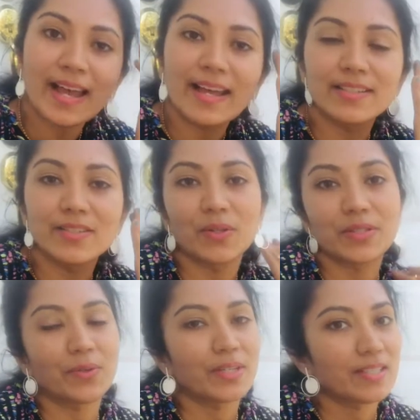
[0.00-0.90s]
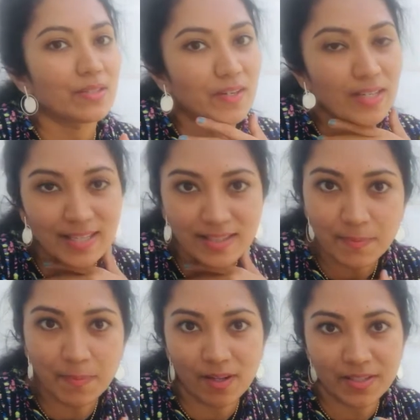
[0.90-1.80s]
and also it is very easy
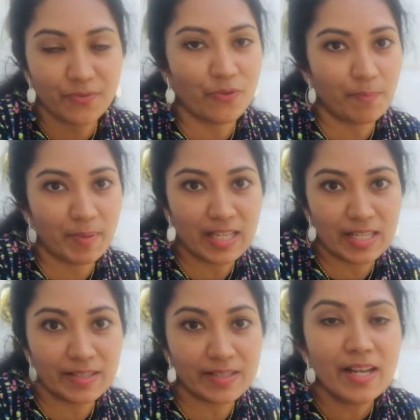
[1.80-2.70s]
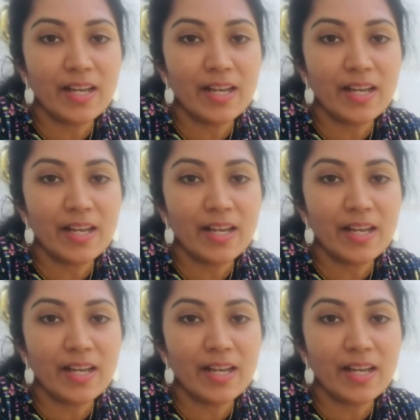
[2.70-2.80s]
plant for beginners.